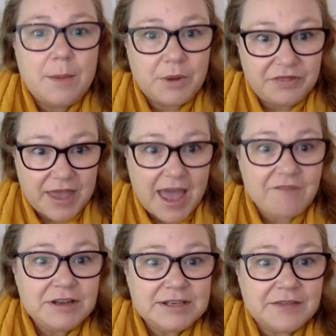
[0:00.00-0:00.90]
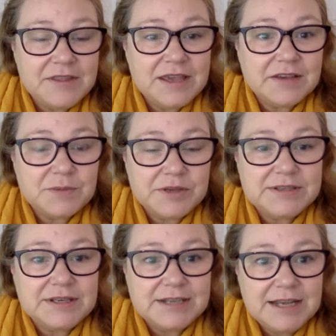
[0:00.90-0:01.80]
but they haven't done the
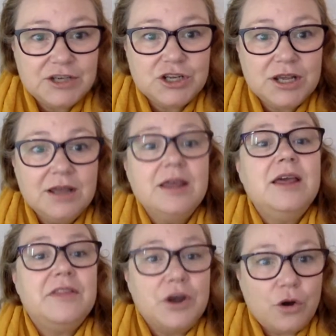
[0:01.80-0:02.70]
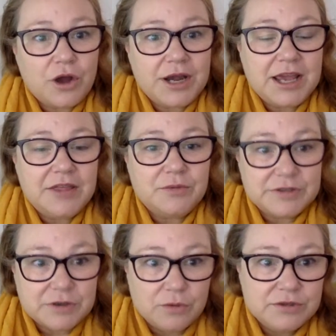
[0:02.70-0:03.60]
explicit teaching, they're not going to get the
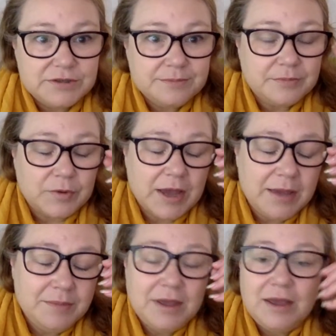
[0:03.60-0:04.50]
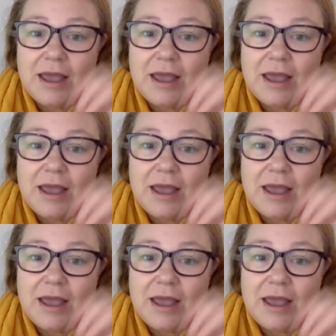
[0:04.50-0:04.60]
results, okay?